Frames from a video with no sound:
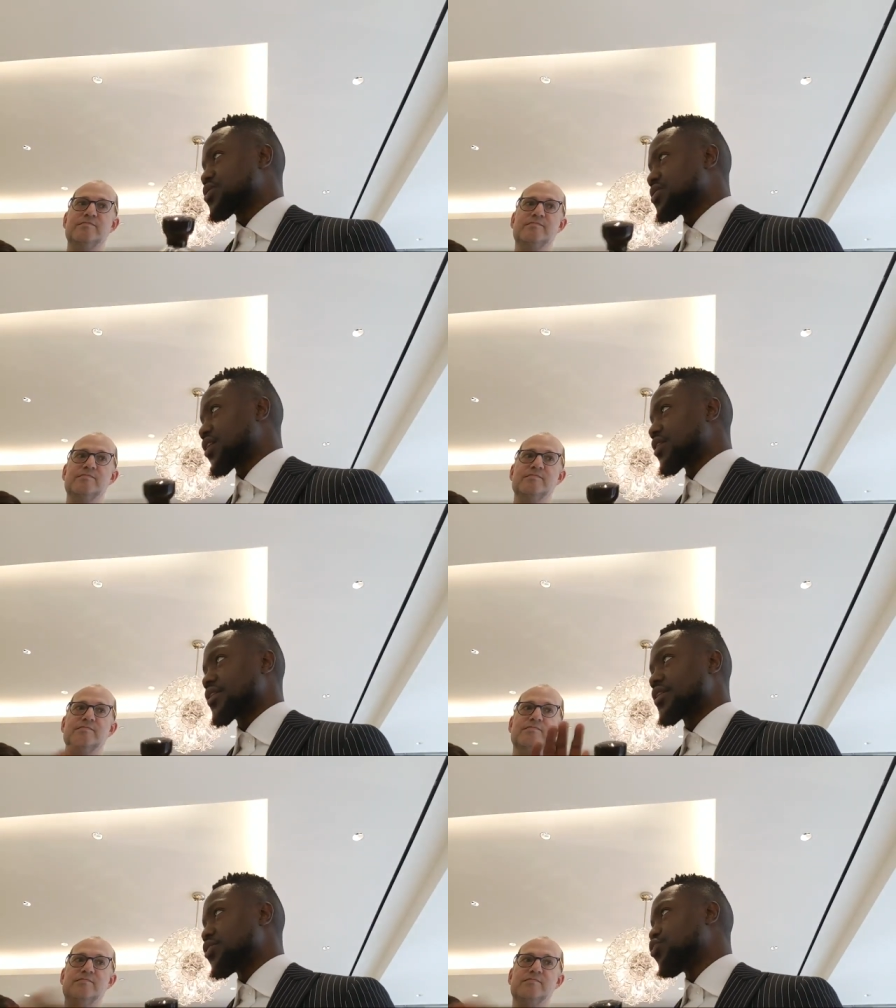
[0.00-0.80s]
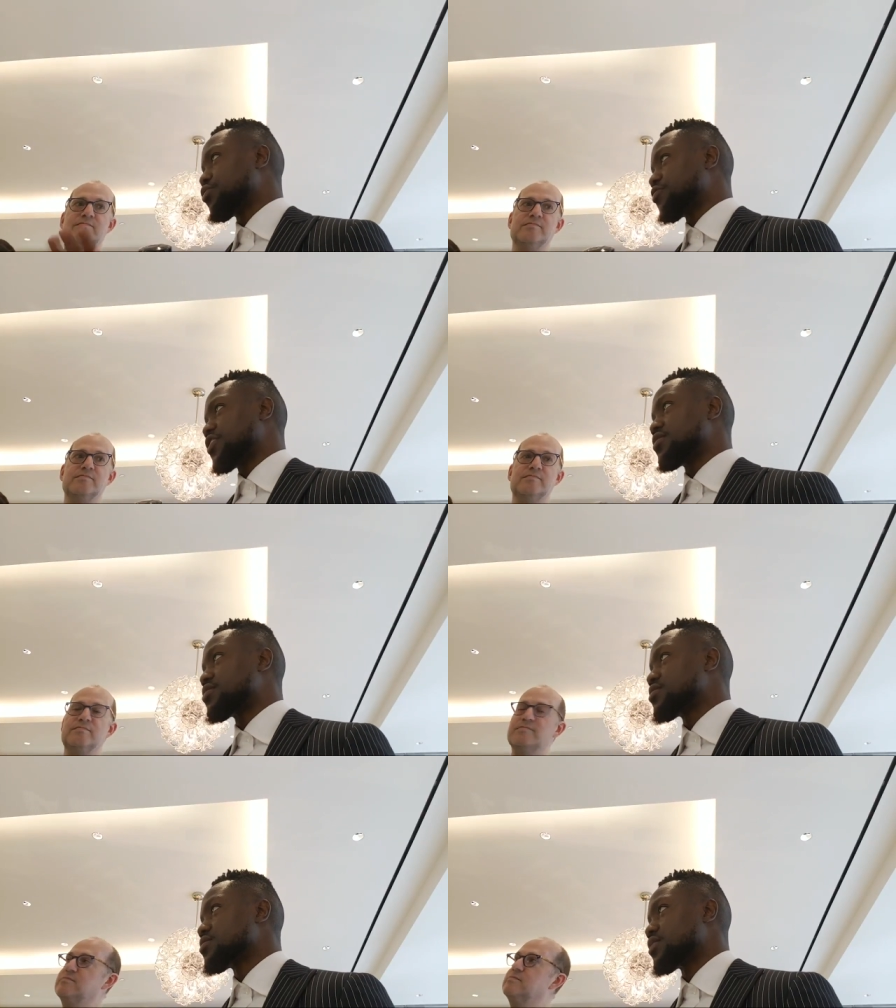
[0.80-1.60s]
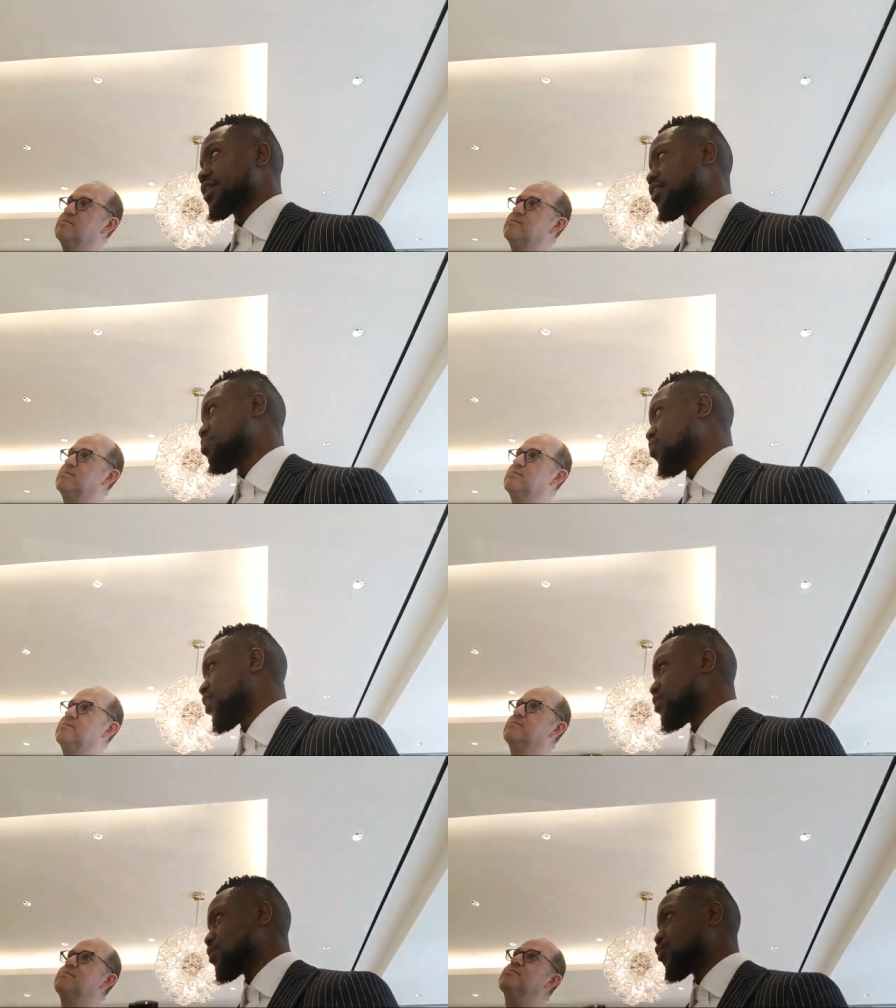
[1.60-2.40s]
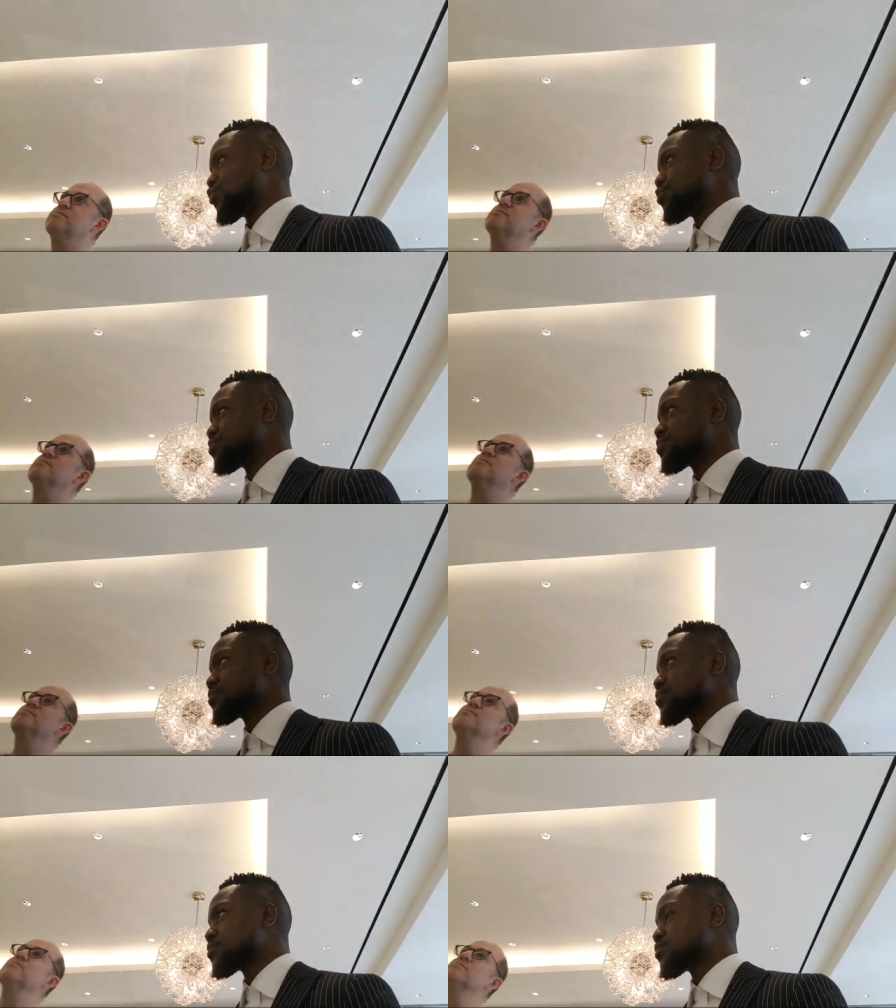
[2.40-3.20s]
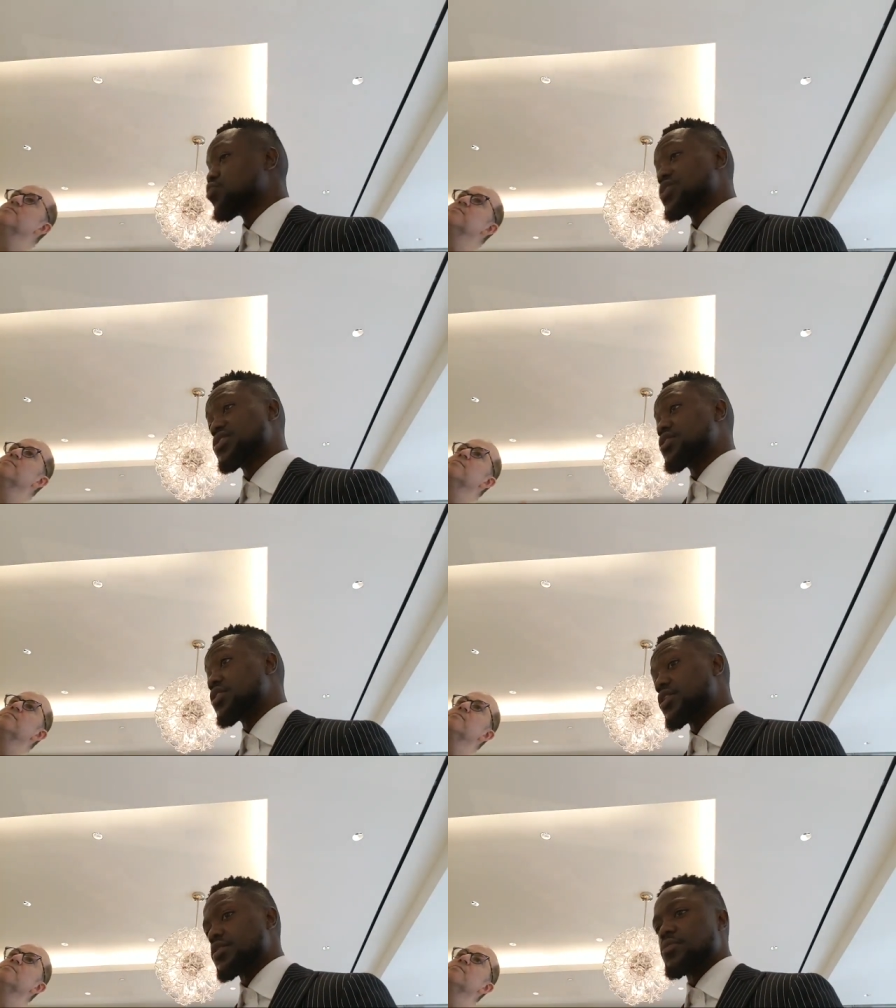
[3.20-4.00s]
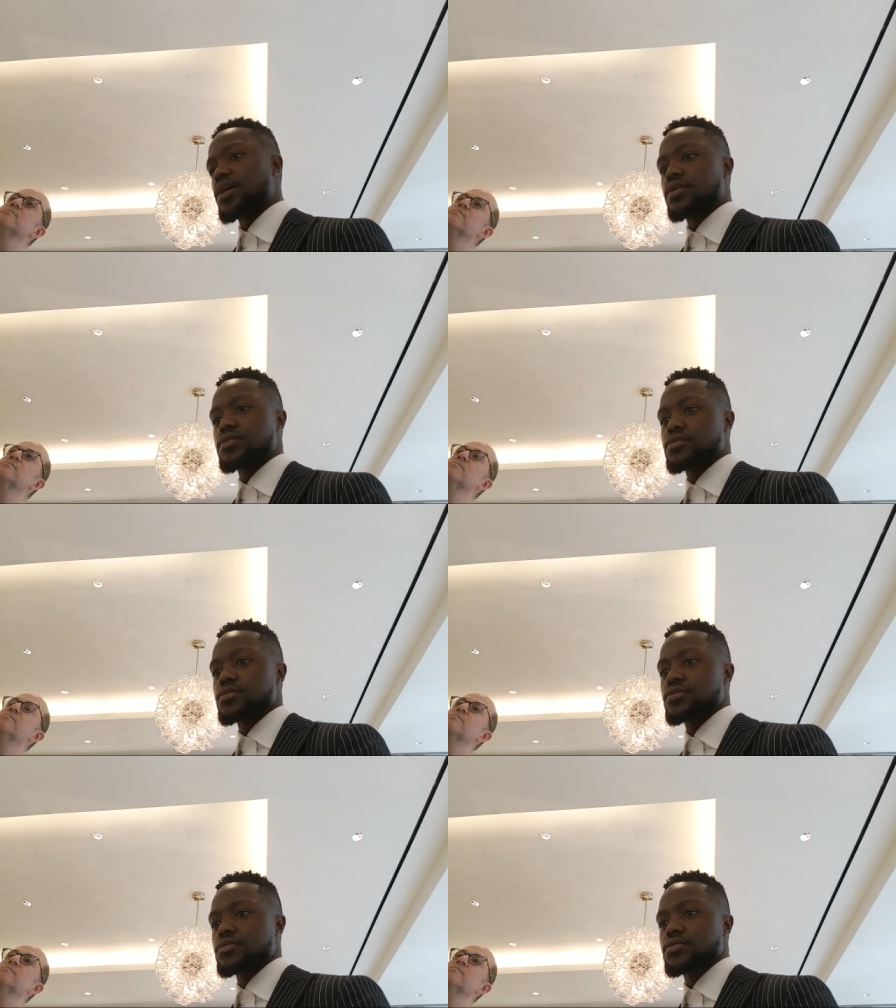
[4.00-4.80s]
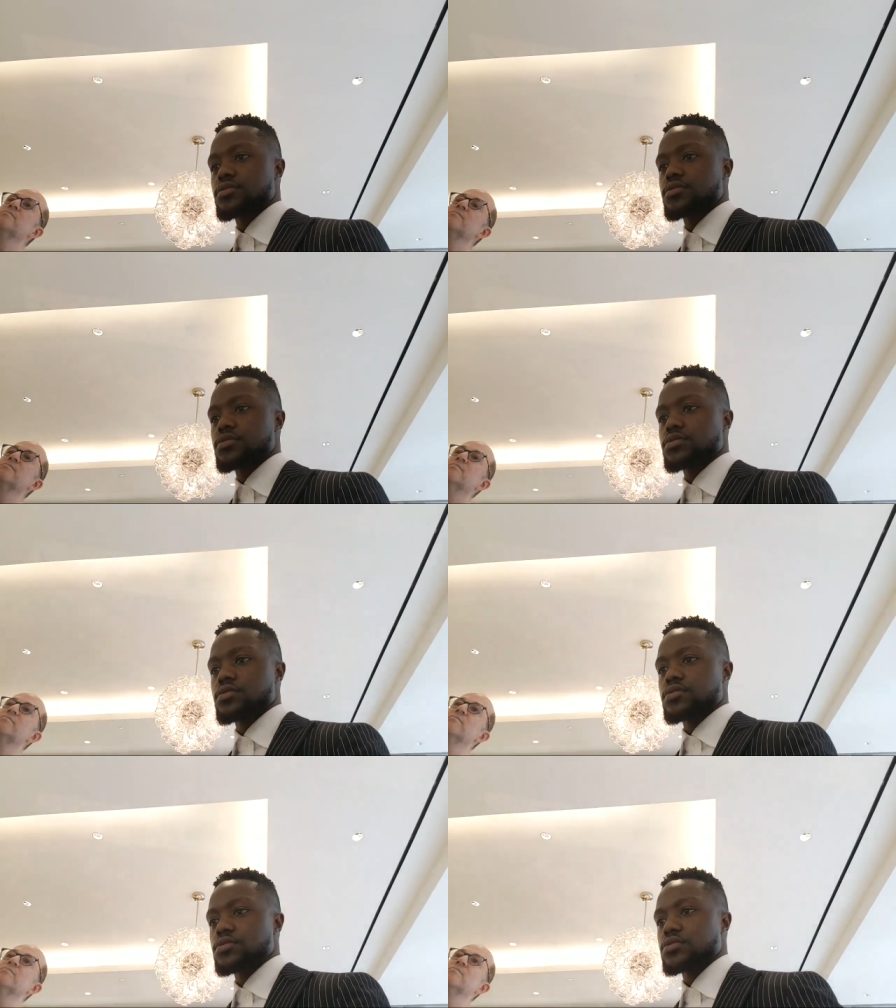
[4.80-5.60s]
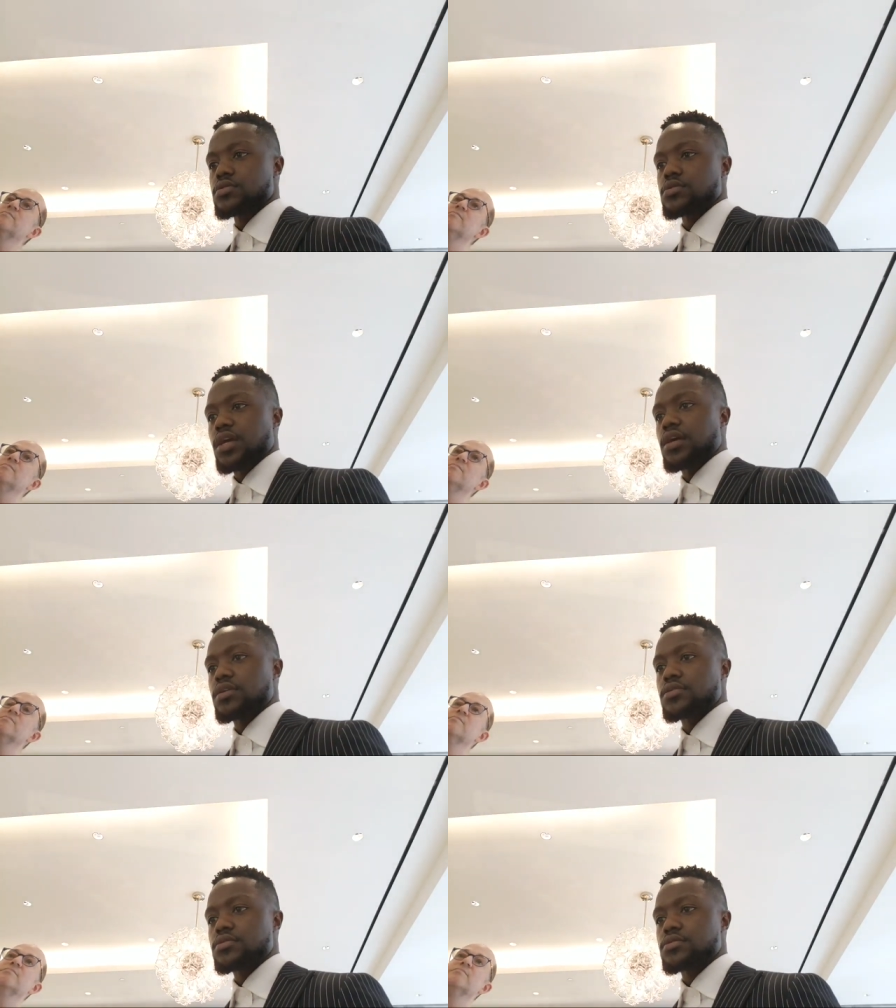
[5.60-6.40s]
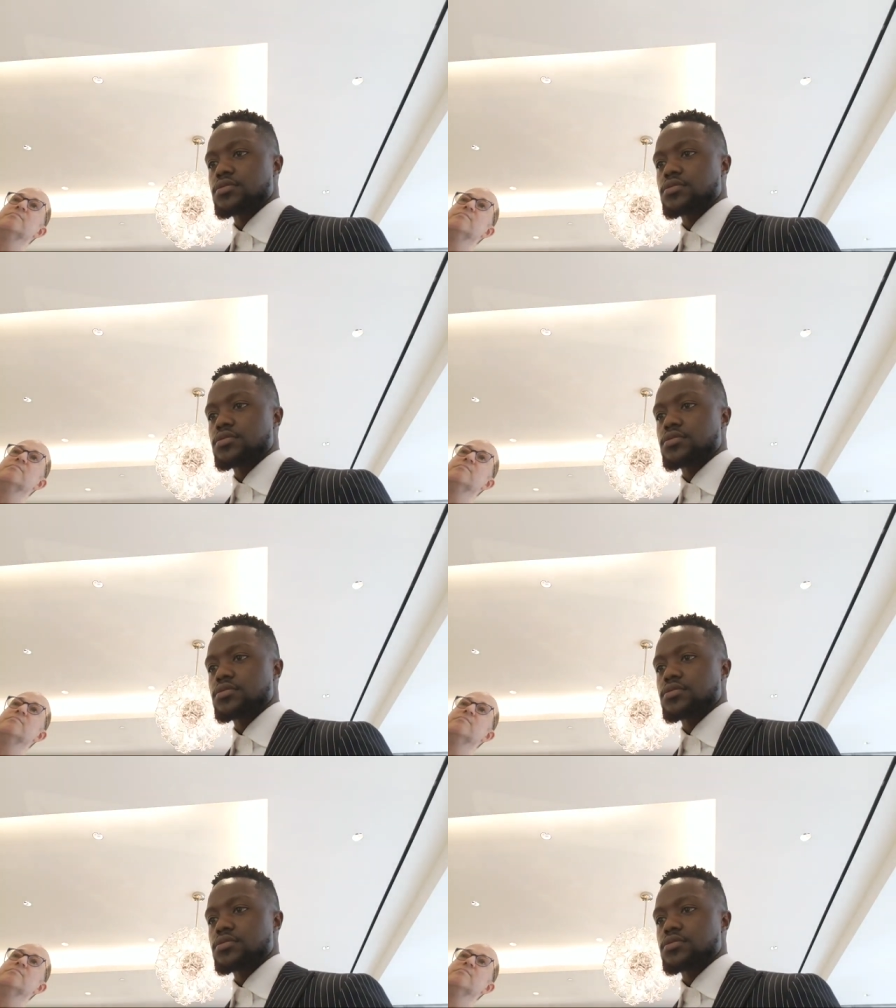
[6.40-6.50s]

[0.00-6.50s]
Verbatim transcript: It's not like in your face, like a Prada roll, which is good, but I like it.